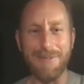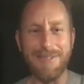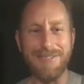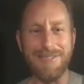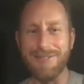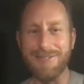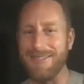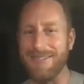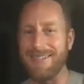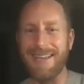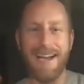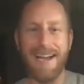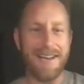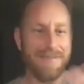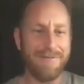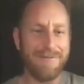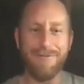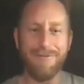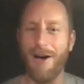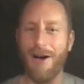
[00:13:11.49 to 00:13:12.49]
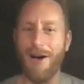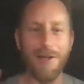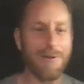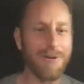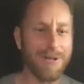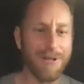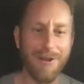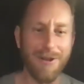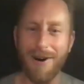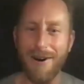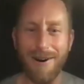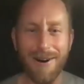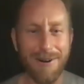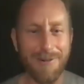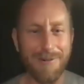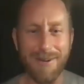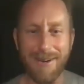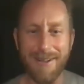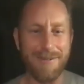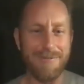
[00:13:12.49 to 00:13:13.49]
and you can kind of follow along
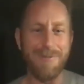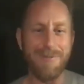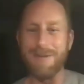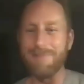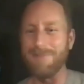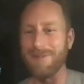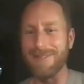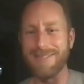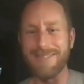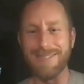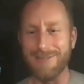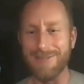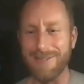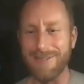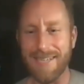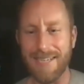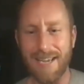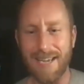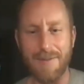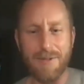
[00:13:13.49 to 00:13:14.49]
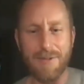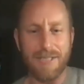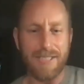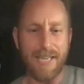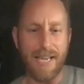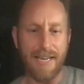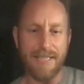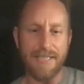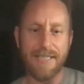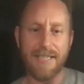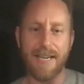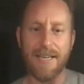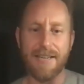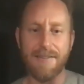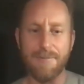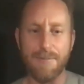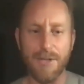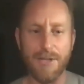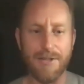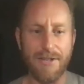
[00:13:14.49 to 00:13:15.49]
what other people are doing. I'm excited to kind
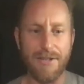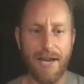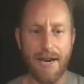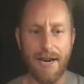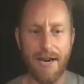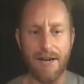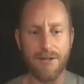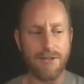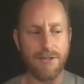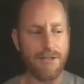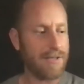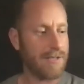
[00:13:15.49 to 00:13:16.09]
of build that out,